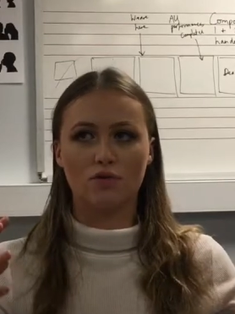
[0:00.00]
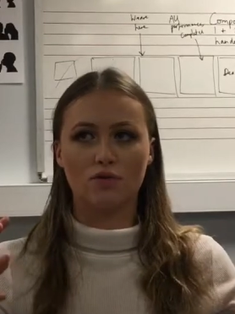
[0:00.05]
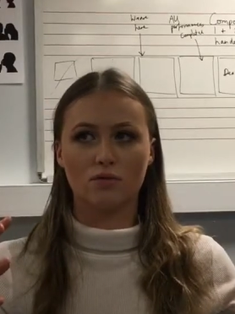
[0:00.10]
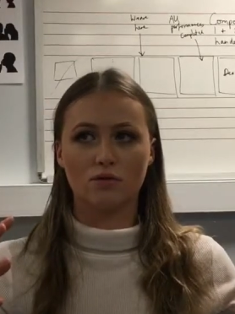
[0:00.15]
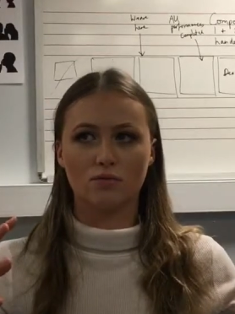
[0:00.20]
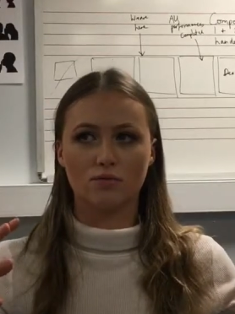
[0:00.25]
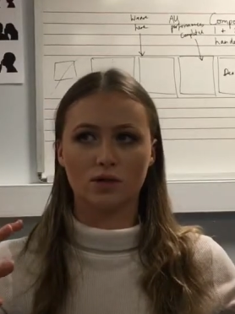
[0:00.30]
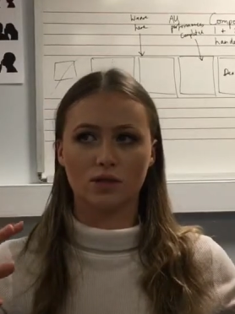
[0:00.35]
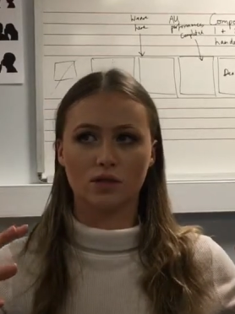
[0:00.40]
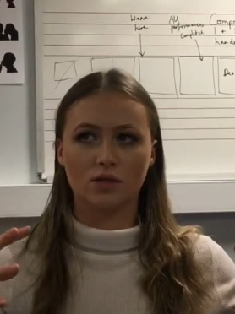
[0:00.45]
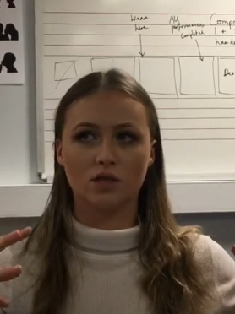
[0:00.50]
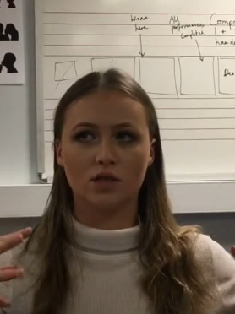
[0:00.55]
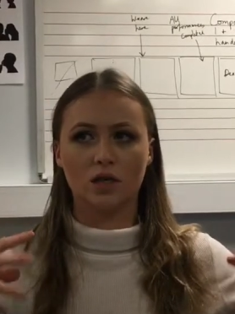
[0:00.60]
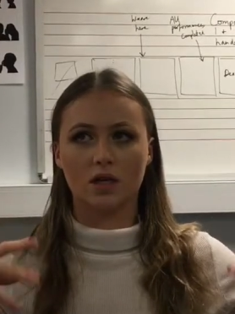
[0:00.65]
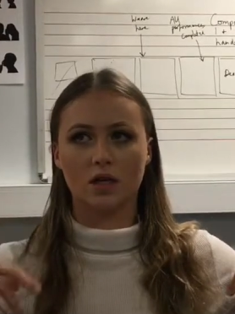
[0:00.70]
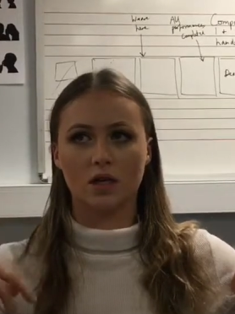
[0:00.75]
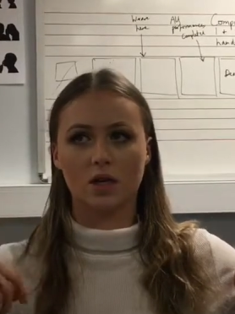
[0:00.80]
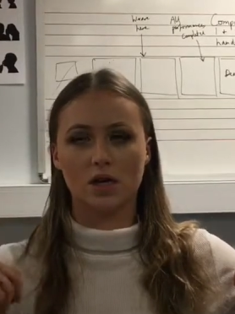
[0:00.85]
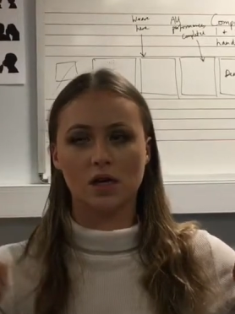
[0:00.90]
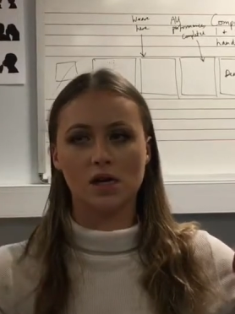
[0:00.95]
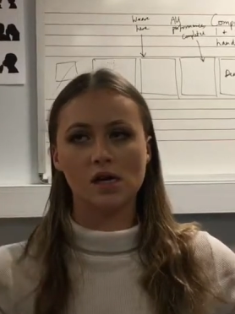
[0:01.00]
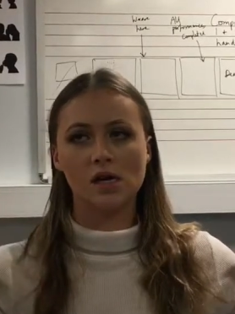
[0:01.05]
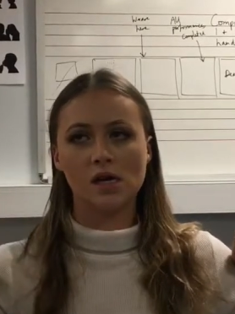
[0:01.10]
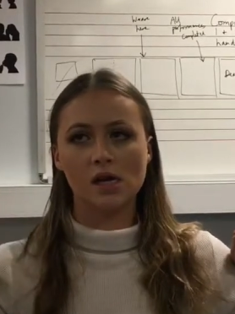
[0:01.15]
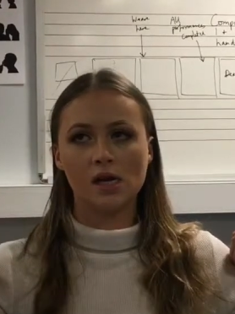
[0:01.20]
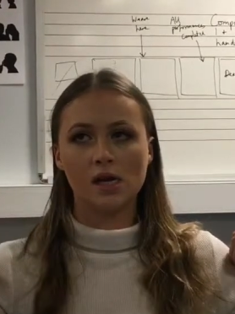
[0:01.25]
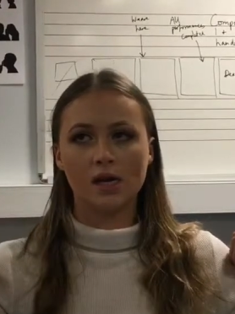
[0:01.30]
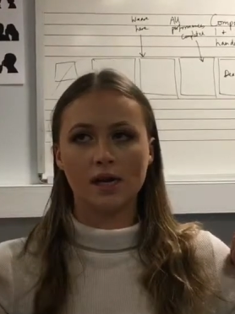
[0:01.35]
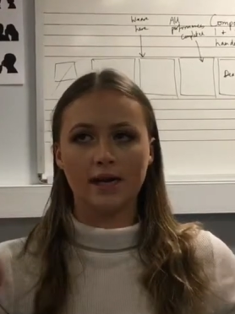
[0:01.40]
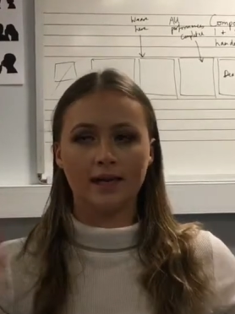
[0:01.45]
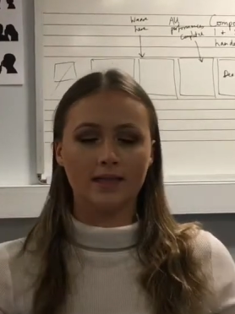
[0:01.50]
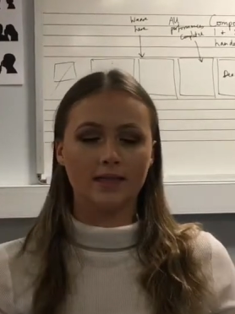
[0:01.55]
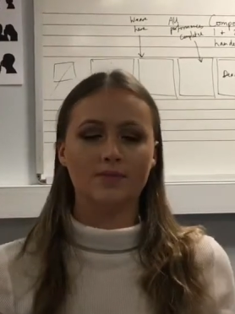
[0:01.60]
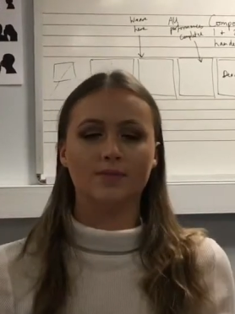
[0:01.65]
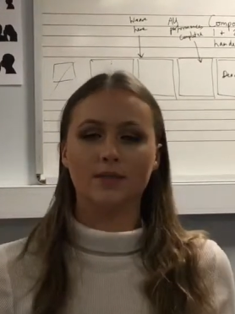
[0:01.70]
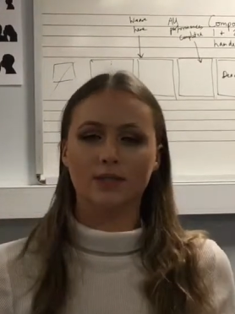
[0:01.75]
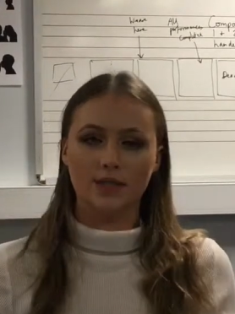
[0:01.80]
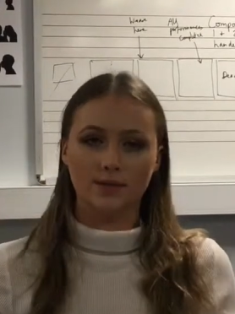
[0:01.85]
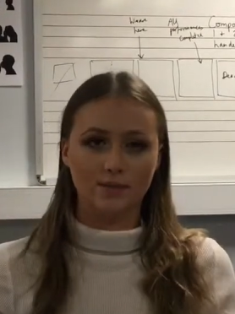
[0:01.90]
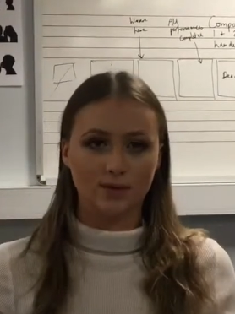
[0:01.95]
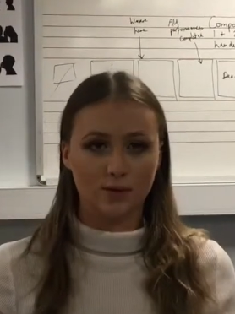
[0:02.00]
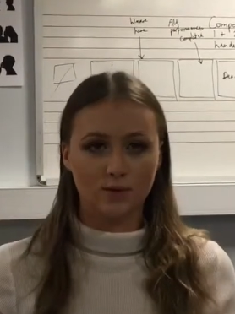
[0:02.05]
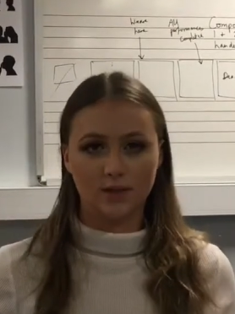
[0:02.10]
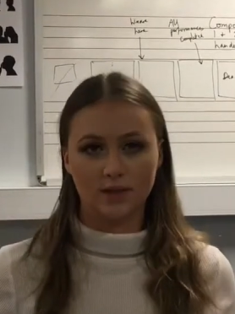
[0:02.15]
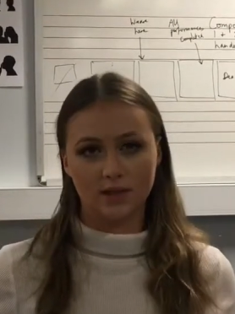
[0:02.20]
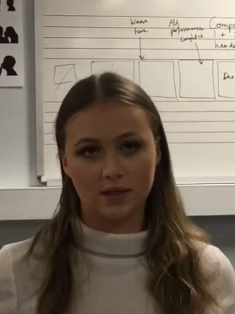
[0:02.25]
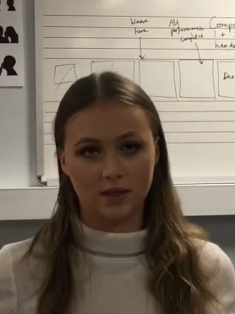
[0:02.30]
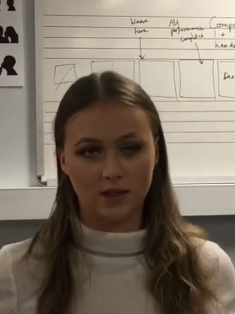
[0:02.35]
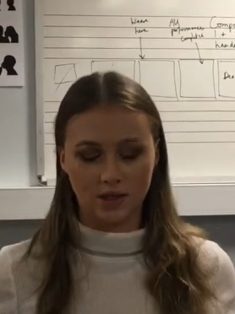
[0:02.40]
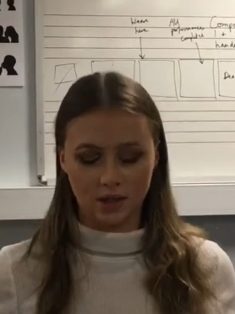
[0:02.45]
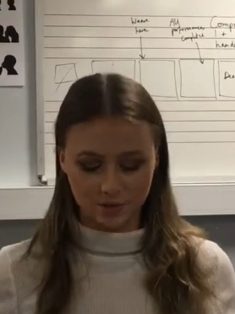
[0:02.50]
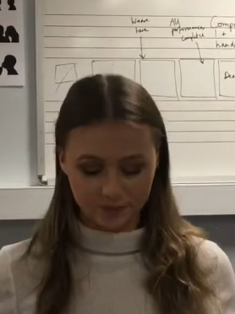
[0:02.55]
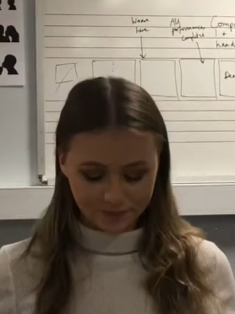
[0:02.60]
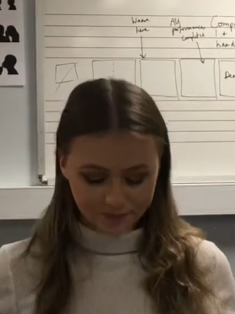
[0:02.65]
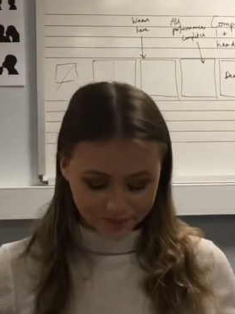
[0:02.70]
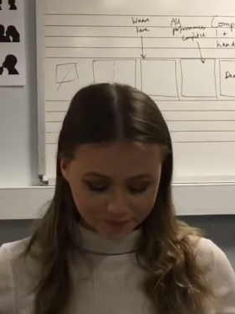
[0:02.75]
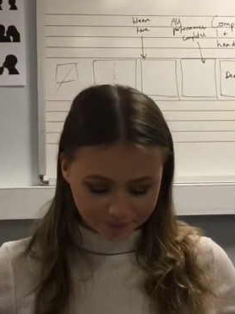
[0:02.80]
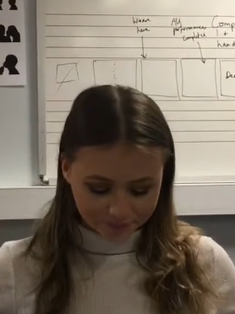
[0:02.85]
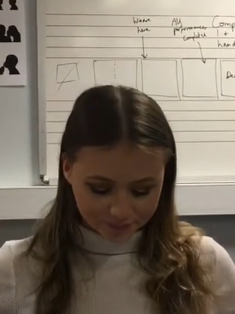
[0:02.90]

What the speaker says: almost the intimacy between the two.